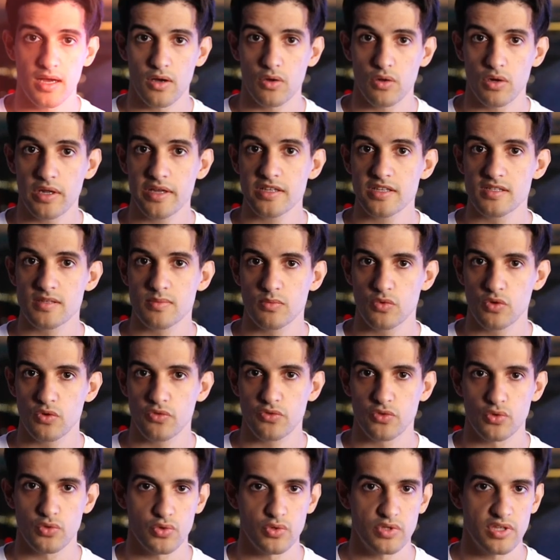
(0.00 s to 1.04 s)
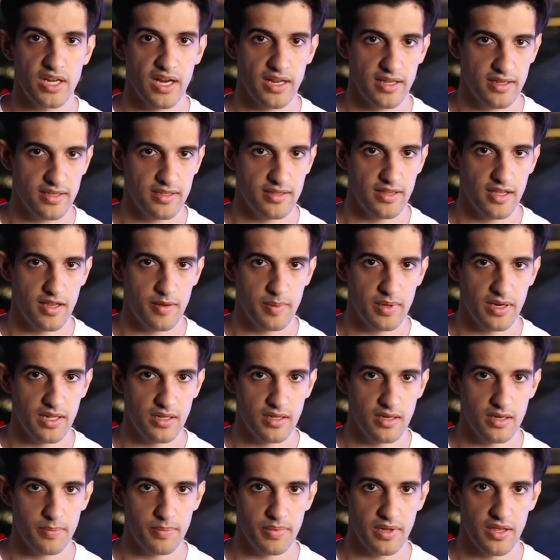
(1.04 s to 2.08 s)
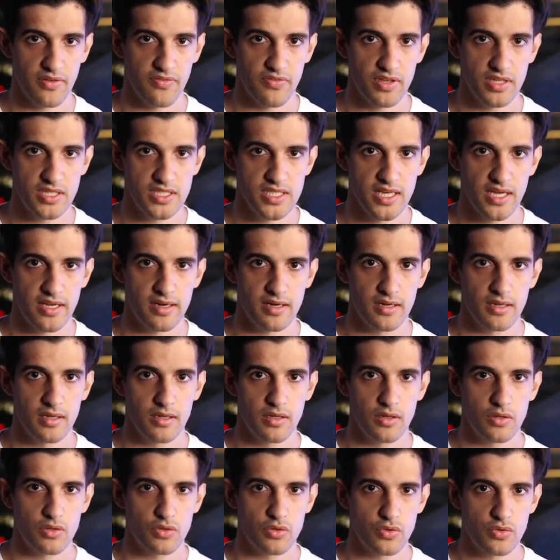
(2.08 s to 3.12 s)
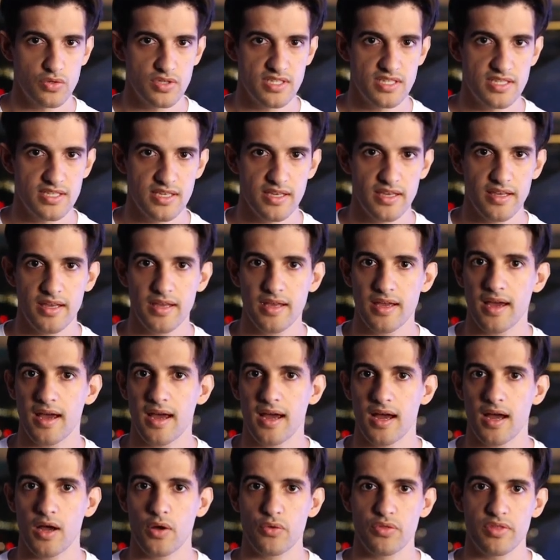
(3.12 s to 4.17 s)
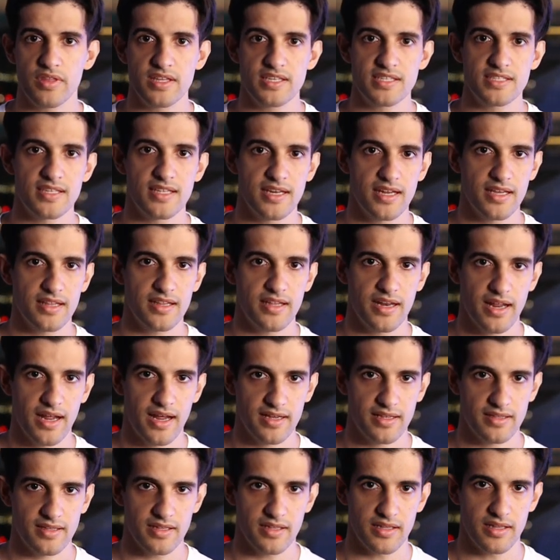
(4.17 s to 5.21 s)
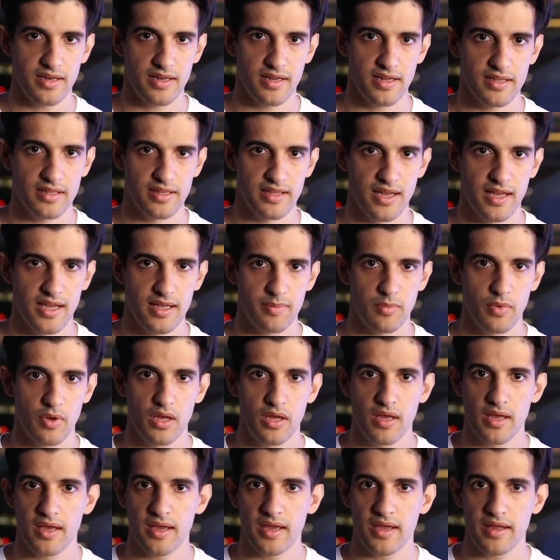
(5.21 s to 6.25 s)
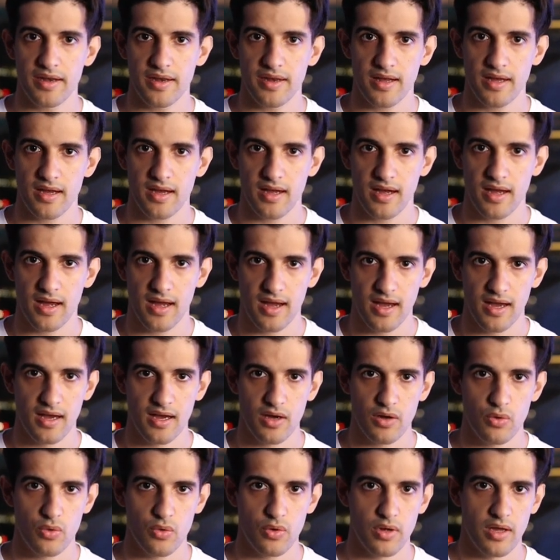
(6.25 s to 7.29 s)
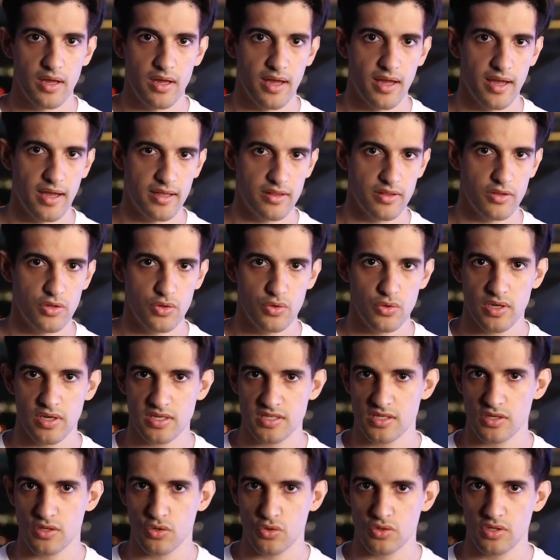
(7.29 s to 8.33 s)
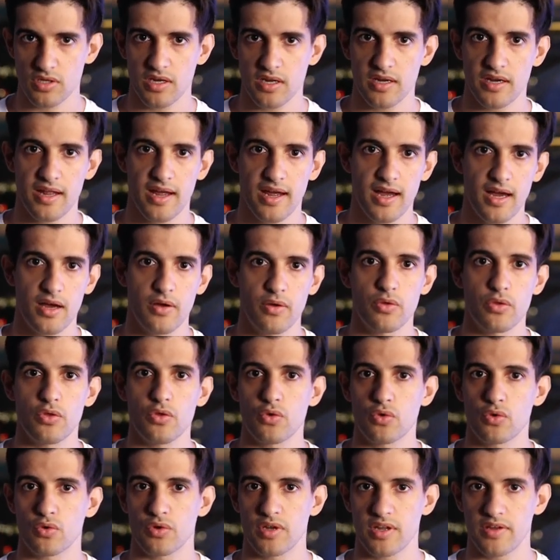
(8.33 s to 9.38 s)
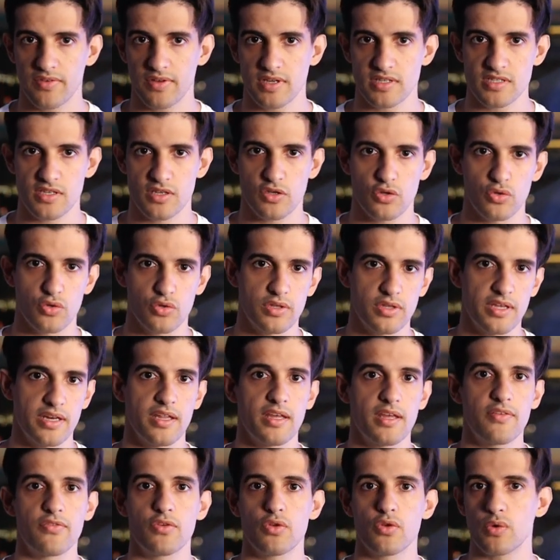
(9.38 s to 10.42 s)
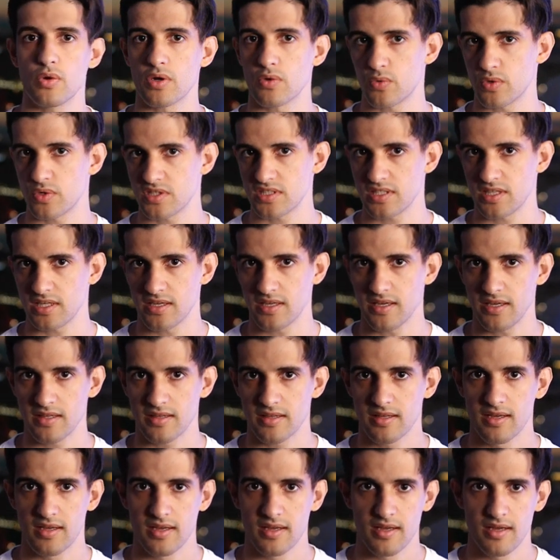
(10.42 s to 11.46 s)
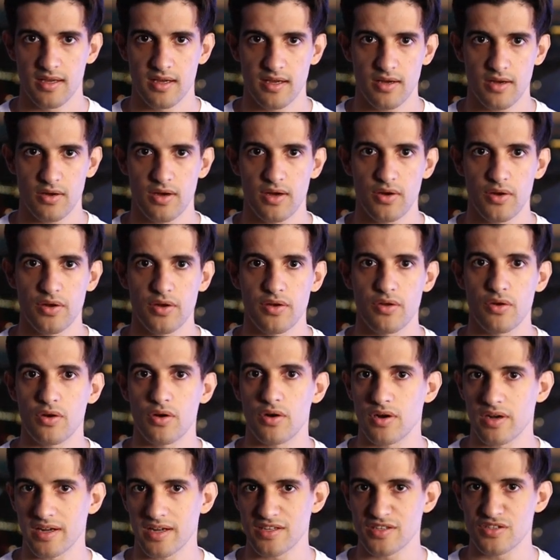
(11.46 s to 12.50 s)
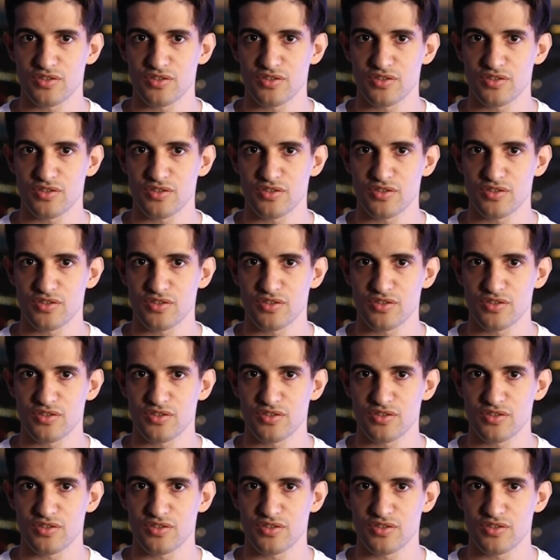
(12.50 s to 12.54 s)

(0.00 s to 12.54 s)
let's move to trading terminal replay feature to see how this trade reacted real time and how Andrew executed and how you could have executed if you were watching it on August